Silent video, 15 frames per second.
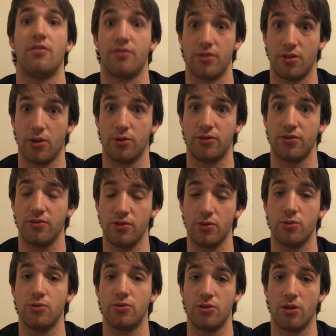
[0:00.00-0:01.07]
For those of you
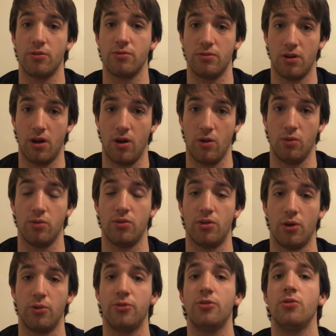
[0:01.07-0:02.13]
who don't know,
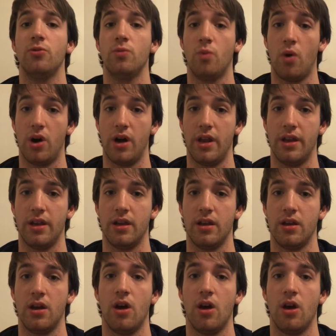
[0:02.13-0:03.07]
those who won